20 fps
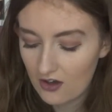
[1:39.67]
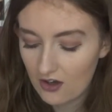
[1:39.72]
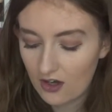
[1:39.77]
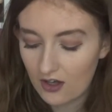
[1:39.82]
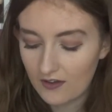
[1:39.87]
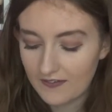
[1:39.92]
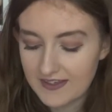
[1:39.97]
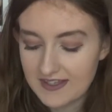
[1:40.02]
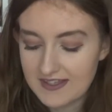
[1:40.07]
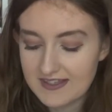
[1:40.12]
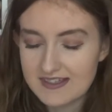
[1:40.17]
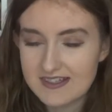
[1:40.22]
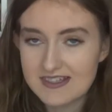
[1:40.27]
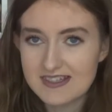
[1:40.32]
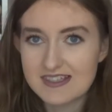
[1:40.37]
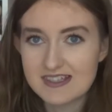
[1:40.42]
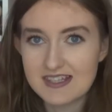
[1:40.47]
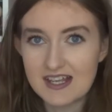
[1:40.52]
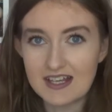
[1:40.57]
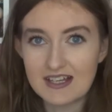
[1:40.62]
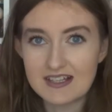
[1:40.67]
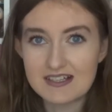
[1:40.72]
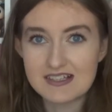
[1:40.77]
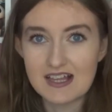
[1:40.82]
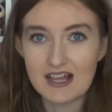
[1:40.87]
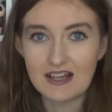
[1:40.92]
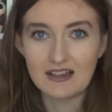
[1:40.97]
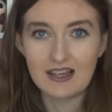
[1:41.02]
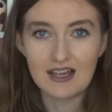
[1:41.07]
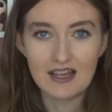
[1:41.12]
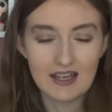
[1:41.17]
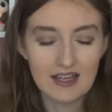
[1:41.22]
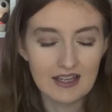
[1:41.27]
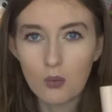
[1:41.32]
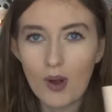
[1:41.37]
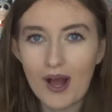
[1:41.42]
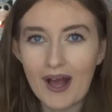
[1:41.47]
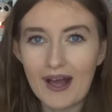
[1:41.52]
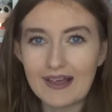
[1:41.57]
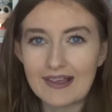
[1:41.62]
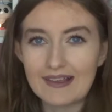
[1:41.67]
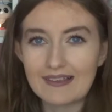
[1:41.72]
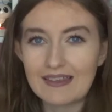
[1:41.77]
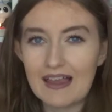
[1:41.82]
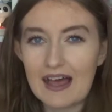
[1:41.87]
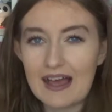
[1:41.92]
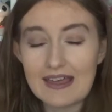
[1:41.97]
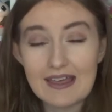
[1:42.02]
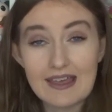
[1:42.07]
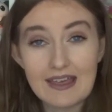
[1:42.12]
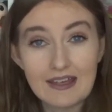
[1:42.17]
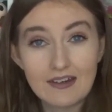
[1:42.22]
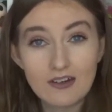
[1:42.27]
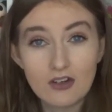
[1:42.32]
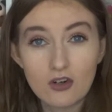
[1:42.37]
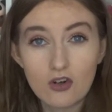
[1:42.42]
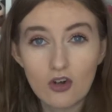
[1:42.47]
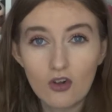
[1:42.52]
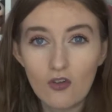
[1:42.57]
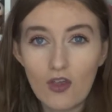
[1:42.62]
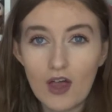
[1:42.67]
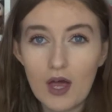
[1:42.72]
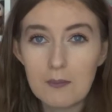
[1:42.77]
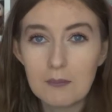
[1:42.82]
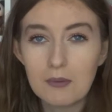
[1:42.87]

or these sticks are quite light in colour,